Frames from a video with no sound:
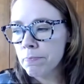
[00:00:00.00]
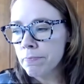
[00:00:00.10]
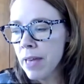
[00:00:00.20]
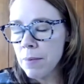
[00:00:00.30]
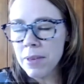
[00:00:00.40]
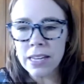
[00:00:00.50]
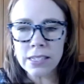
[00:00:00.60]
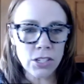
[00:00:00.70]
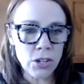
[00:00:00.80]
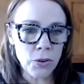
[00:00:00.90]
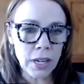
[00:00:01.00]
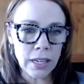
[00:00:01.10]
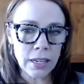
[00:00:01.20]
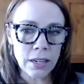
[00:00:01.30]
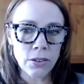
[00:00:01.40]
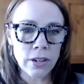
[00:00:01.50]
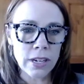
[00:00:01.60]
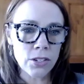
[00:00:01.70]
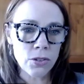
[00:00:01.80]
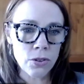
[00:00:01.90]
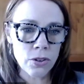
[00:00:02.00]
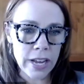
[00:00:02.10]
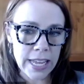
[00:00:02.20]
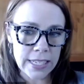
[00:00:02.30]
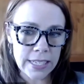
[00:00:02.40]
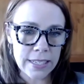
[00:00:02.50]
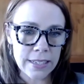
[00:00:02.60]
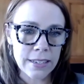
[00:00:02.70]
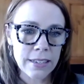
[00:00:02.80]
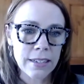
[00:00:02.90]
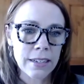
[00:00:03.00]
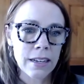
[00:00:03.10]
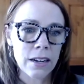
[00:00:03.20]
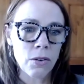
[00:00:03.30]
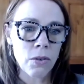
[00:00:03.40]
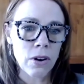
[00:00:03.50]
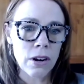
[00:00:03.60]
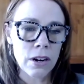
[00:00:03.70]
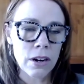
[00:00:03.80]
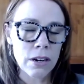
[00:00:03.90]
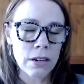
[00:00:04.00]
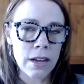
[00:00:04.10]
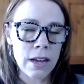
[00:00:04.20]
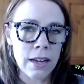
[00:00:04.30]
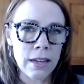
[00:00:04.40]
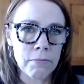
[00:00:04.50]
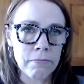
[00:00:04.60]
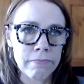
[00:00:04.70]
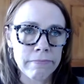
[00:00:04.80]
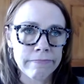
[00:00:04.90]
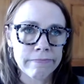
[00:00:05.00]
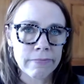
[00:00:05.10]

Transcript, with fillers: maybe a student or a tourist or um,